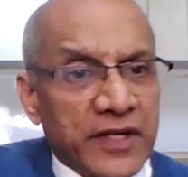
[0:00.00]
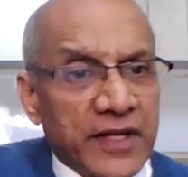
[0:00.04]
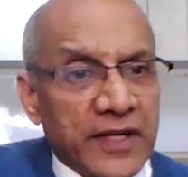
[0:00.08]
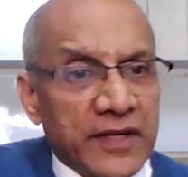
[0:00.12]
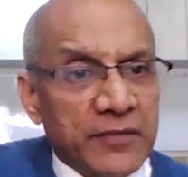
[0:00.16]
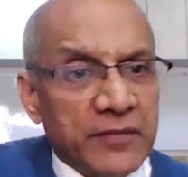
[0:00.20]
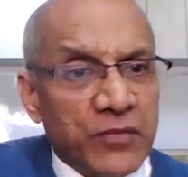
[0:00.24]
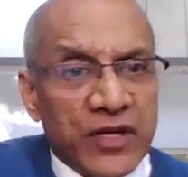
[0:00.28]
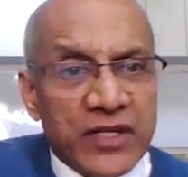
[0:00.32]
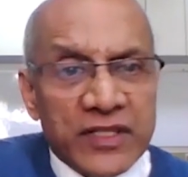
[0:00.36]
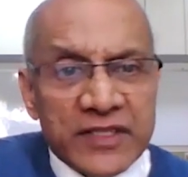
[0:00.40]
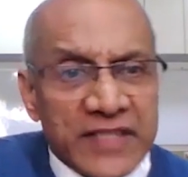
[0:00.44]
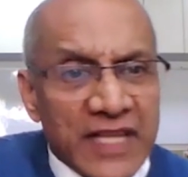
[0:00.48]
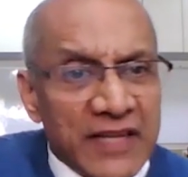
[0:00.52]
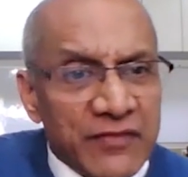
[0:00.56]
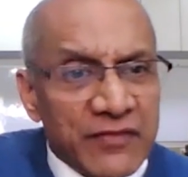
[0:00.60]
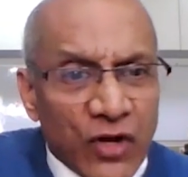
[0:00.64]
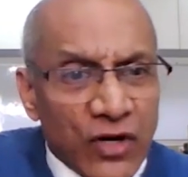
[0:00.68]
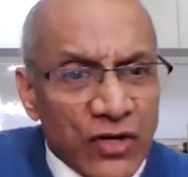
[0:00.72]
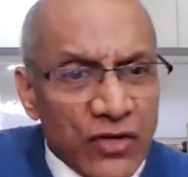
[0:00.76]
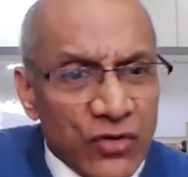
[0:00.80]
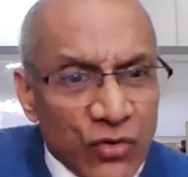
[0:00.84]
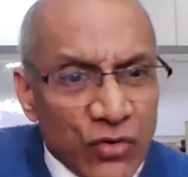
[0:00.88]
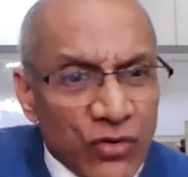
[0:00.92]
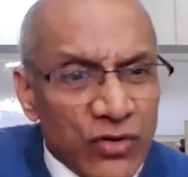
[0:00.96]
because they've
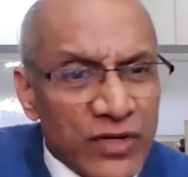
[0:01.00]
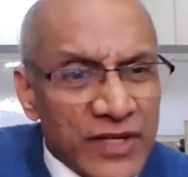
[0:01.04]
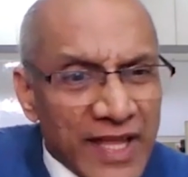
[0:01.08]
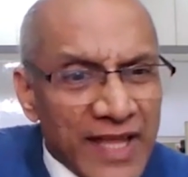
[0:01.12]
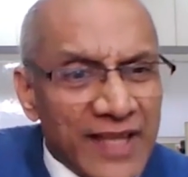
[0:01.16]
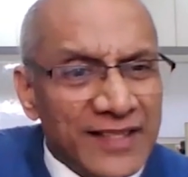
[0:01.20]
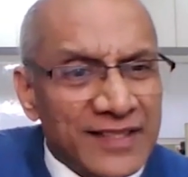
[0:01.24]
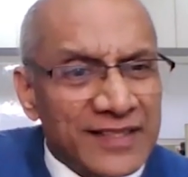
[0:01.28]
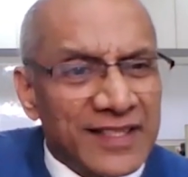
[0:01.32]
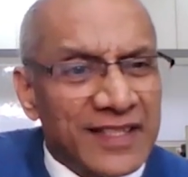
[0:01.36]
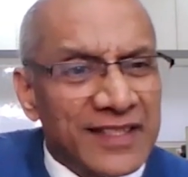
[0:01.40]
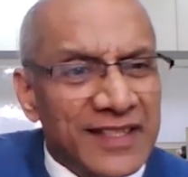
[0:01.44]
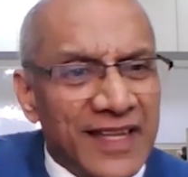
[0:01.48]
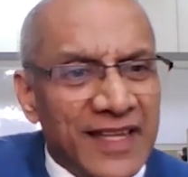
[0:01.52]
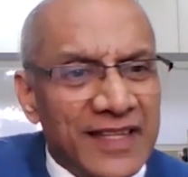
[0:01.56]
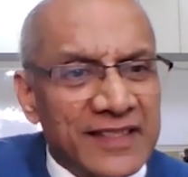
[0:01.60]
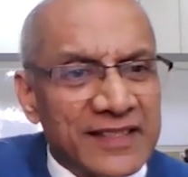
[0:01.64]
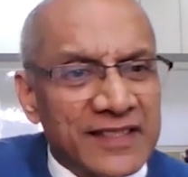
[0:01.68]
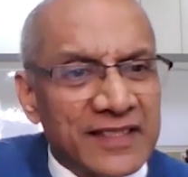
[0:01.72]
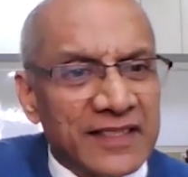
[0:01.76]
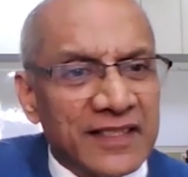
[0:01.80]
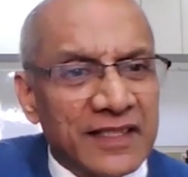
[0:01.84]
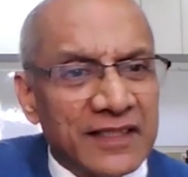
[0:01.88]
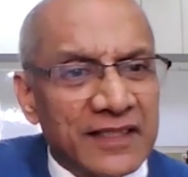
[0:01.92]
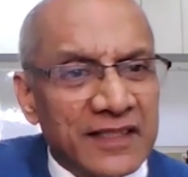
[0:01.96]
got no case
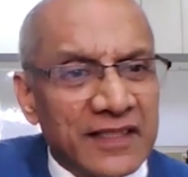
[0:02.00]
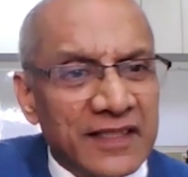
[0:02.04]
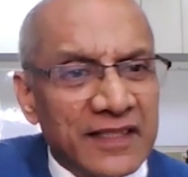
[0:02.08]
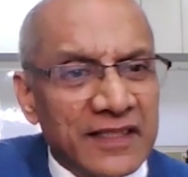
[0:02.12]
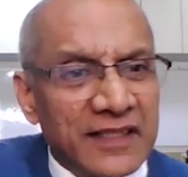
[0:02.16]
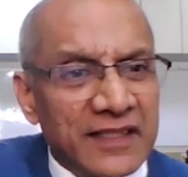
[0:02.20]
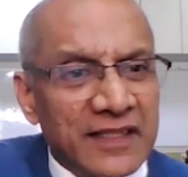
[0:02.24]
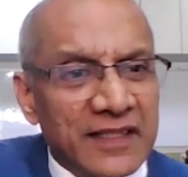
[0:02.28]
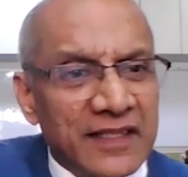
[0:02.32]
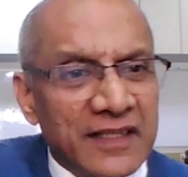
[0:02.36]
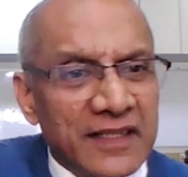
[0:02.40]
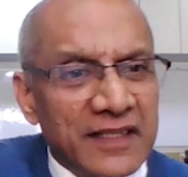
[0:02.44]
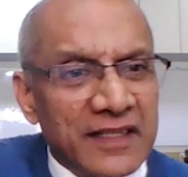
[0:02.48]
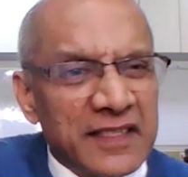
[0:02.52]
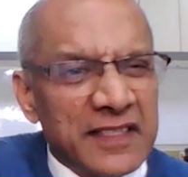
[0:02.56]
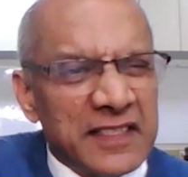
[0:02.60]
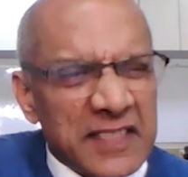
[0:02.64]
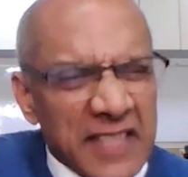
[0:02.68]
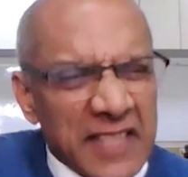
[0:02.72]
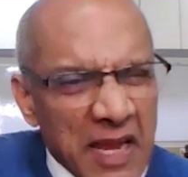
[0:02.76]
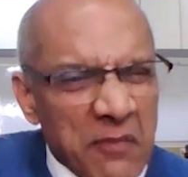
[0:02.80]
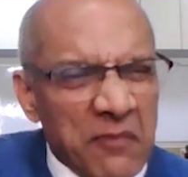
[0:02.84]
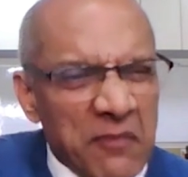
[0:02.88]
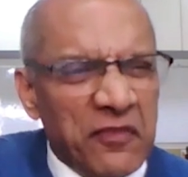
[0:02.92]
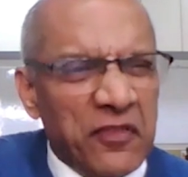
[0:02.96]
against her.
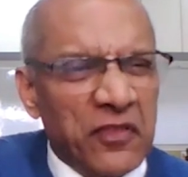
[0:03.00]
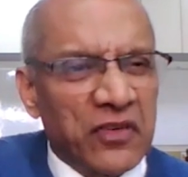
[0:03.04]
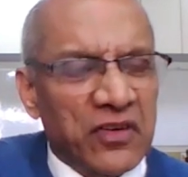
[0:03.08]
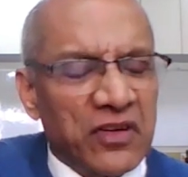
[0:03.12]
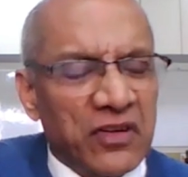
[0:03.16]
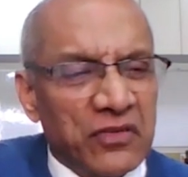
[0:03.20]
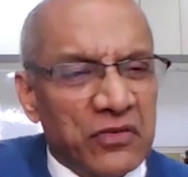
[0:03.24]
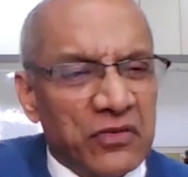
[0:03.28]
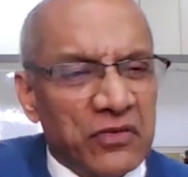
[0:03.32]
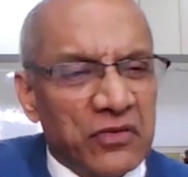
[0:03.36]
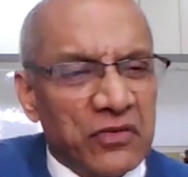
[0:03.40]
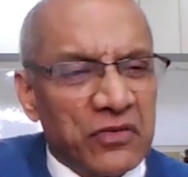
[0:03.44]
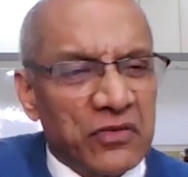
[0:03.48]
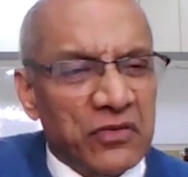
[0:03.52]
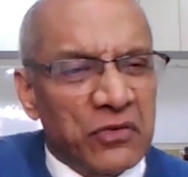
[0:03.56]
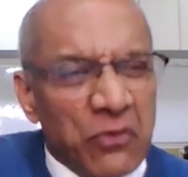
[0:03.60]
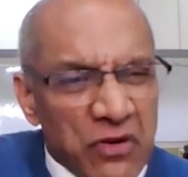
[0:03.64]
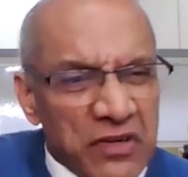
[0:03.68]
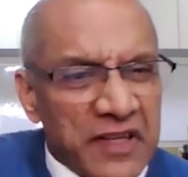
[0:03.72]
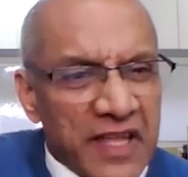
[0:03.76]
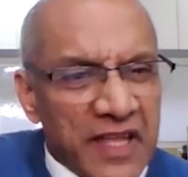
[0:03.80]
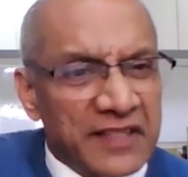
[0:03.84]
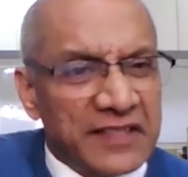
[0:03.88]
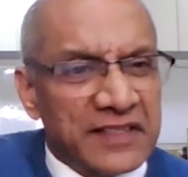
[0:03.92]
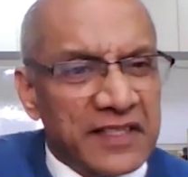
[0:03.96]
Shameful, no
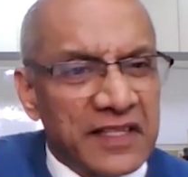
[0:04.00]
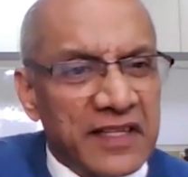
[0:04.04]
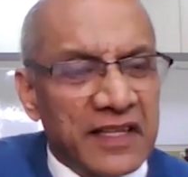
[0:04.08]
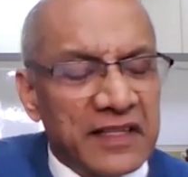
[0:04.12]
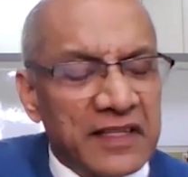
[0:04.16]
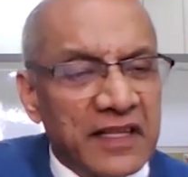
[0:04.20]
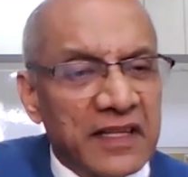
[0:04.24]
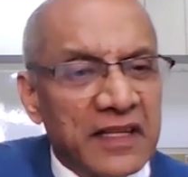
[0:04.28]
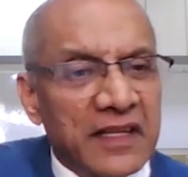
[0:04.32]
case against her.